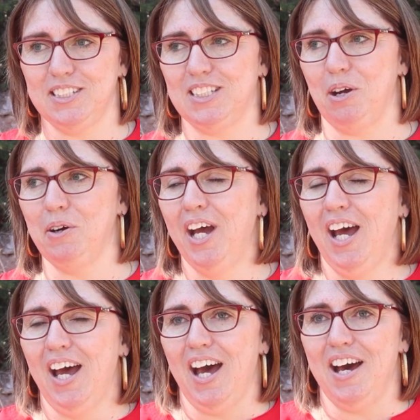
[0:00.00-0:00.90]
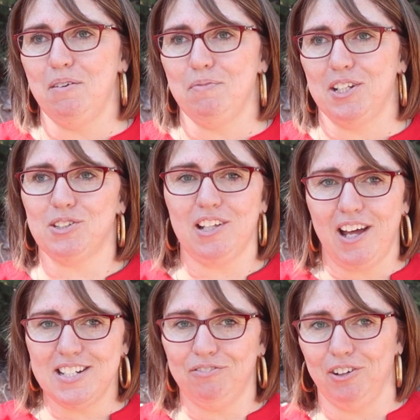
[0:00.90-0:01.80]
So there's a
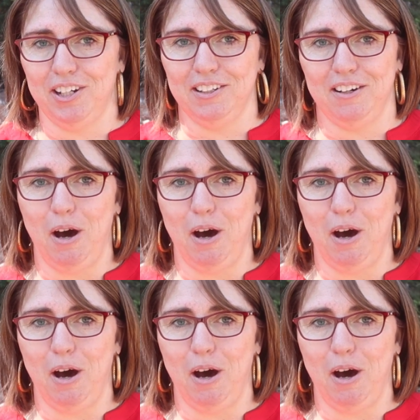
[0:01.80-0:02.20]
lot of different